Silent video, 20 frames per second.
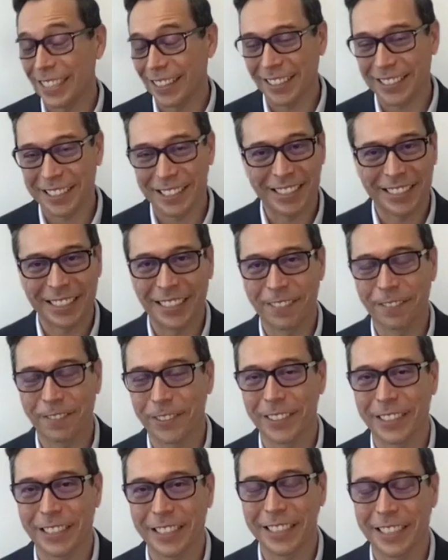thank you again
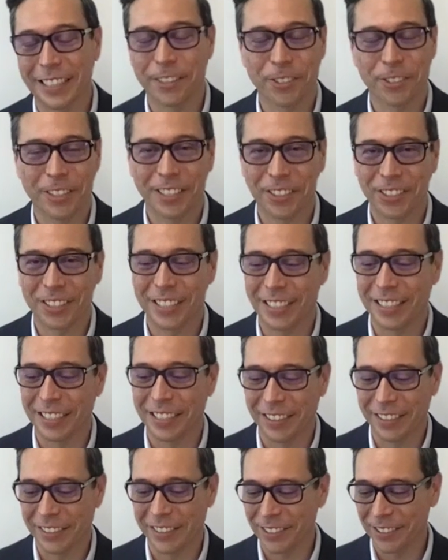for the introduction
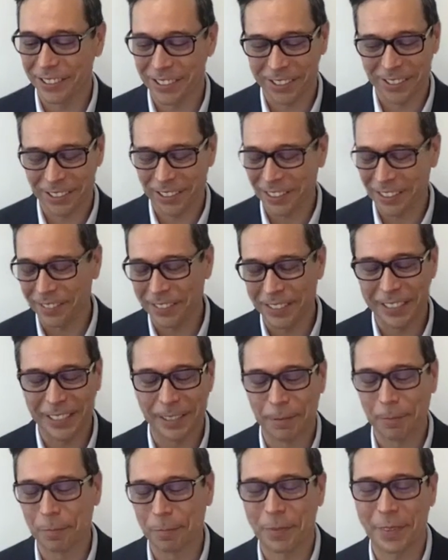and all those sort of
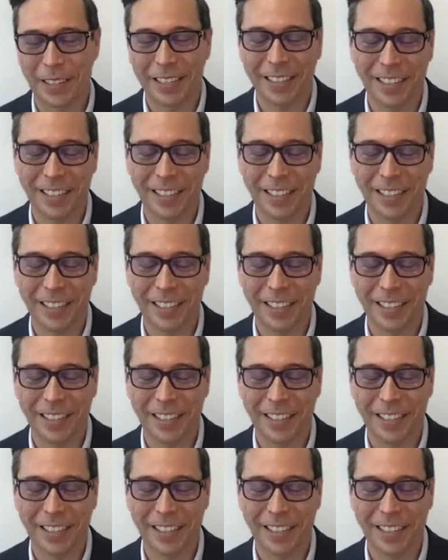um,